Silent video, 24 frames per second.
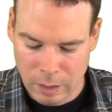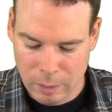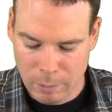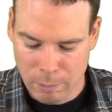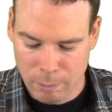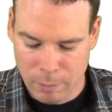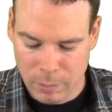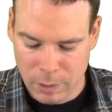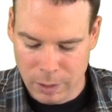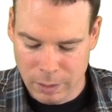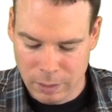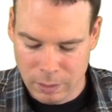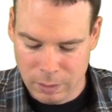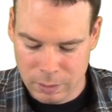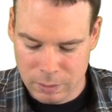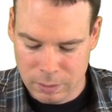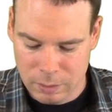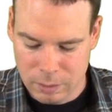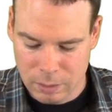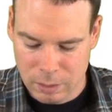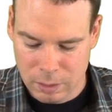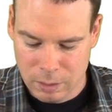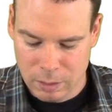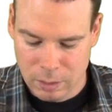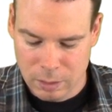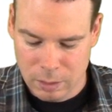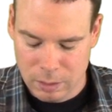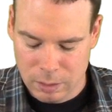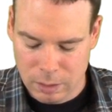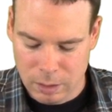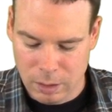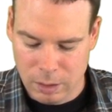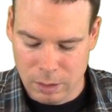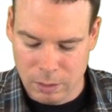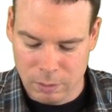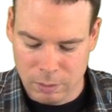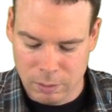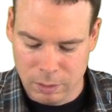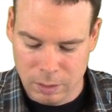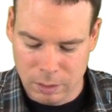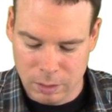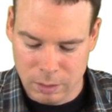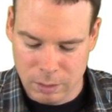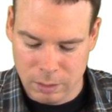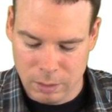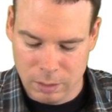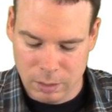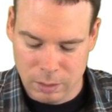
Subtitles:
minus the area